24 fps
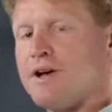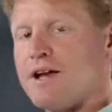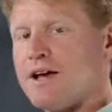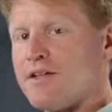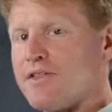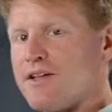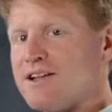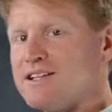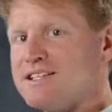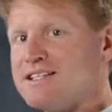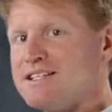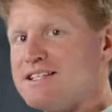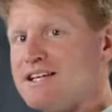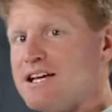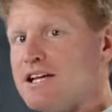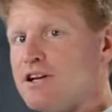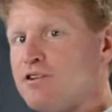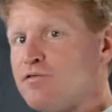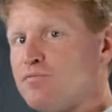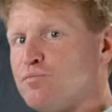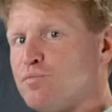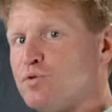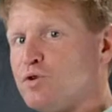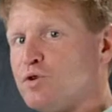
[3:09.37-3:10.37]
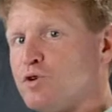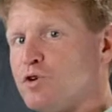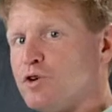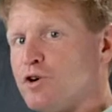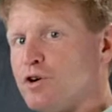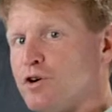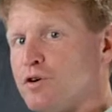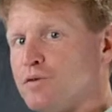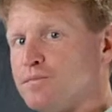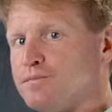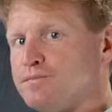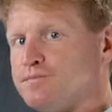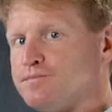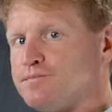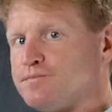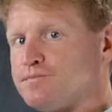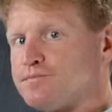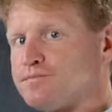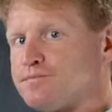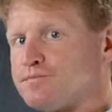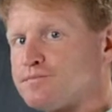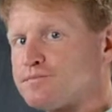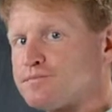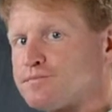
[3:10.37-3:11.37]
Now that's dative plural.
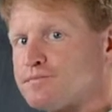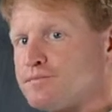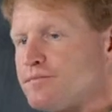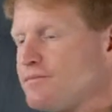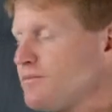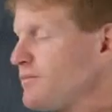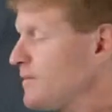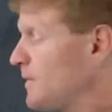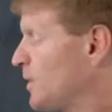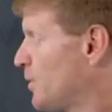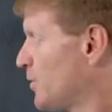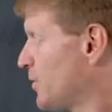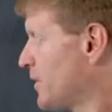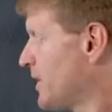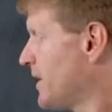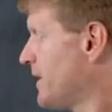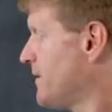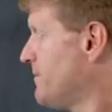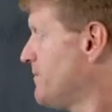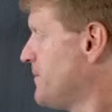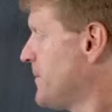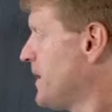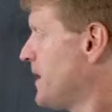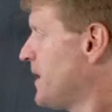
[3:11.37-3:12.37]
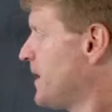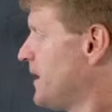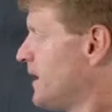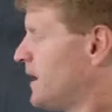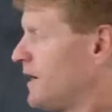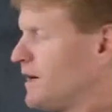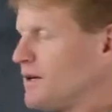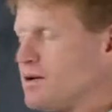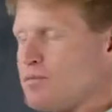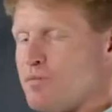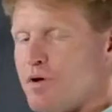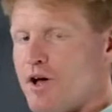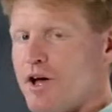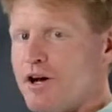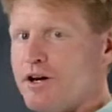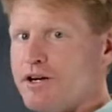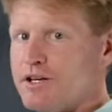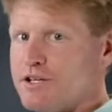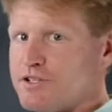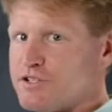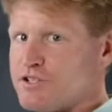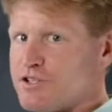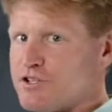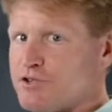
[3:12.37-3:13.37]
Okay? And
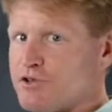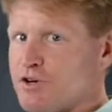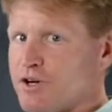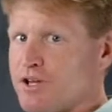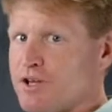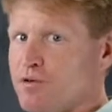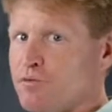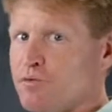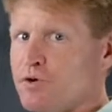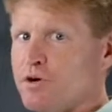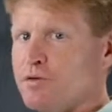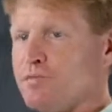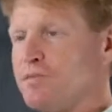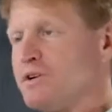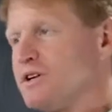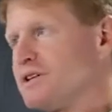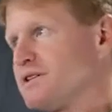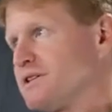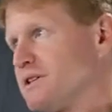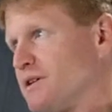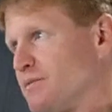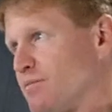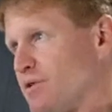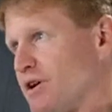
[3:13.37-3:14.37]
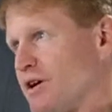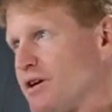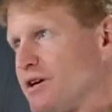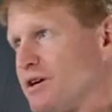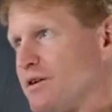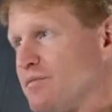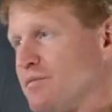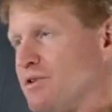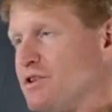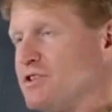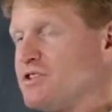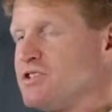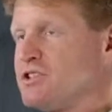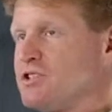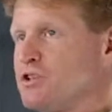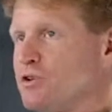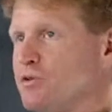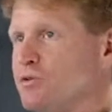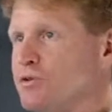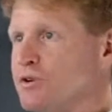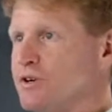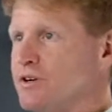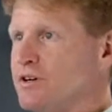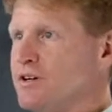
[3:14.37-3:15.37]
liberi is a tricky word because liberi means
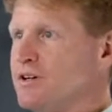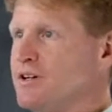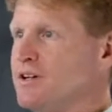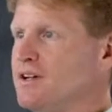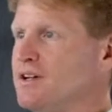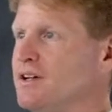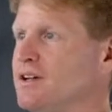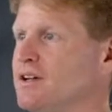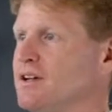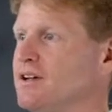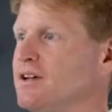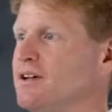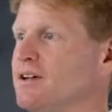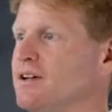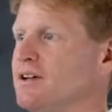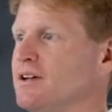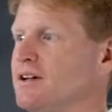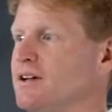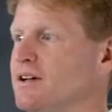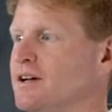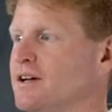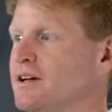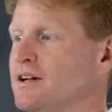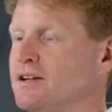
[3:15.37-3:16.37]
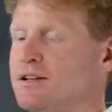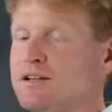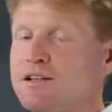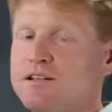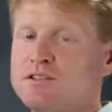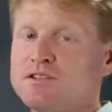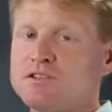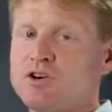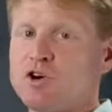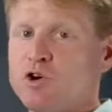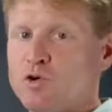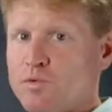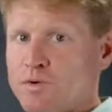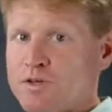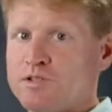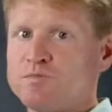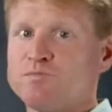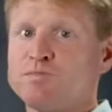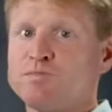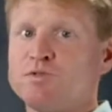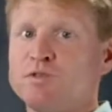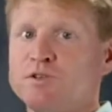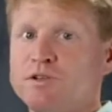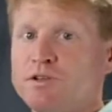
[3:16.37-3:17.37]
children and it's always
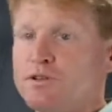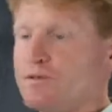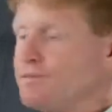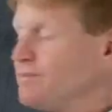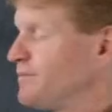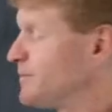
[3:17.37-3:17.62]
plural.